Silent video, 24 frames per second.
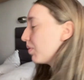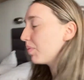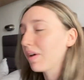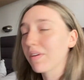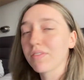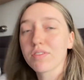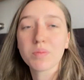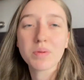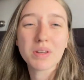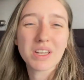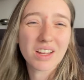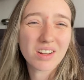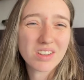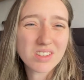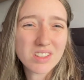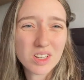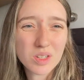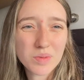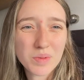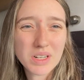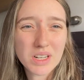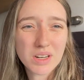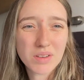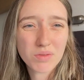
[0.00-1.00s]
we have to be downstairs
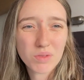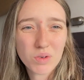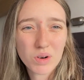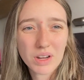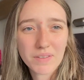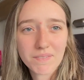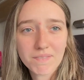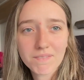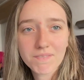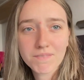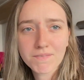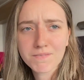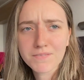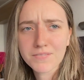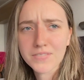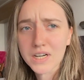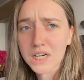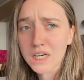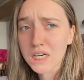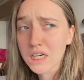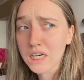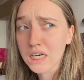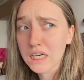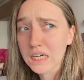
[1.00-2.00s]
by ten
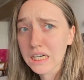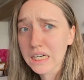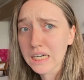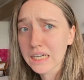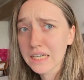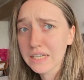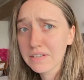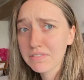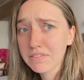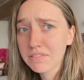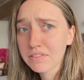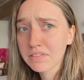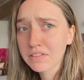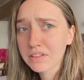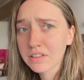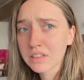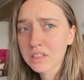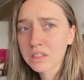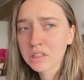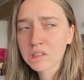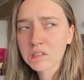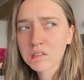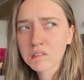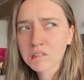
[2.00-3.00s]
forty-five,
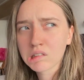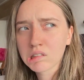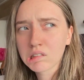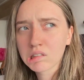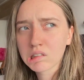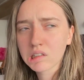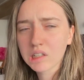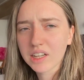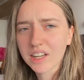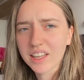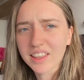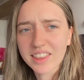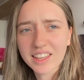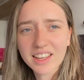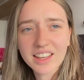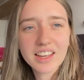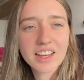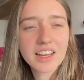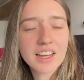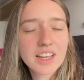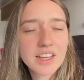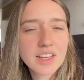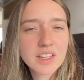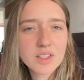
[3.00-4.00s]
I think.
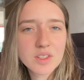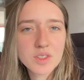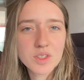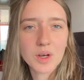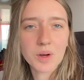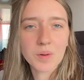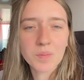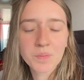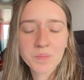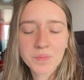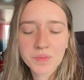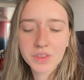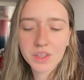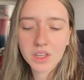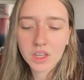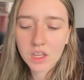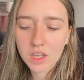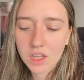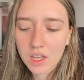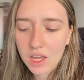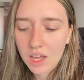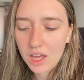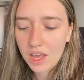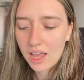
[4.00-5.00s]
So,
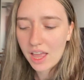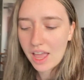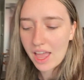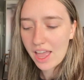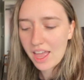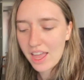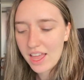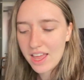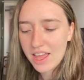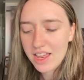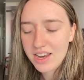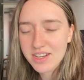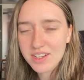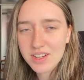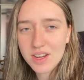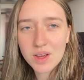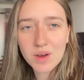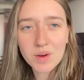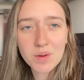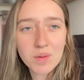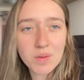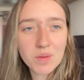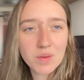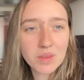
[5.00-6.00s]
and
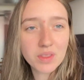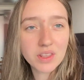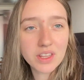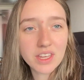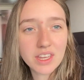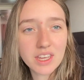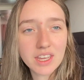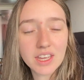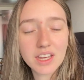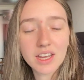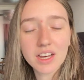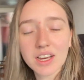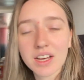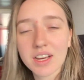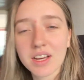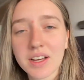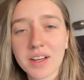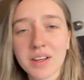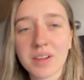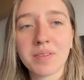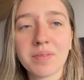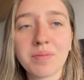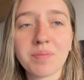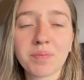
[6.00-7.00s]
the
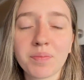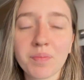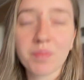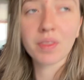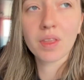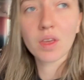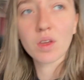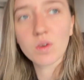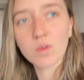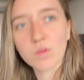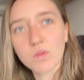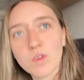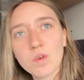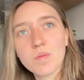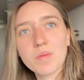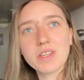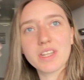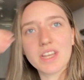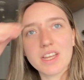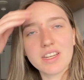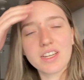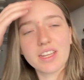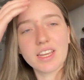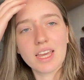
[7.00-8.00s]
room
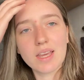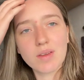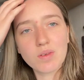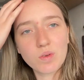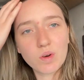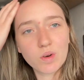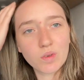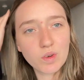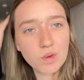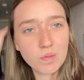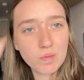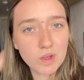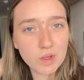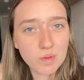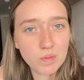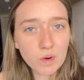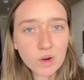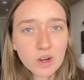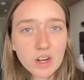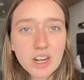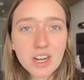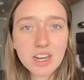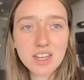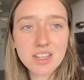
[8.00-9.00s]
attendant came to our room this
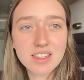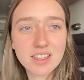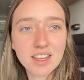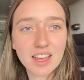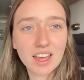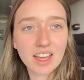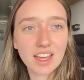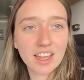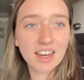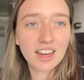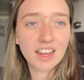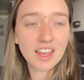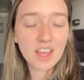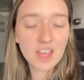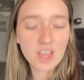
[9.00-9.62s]
morning and said,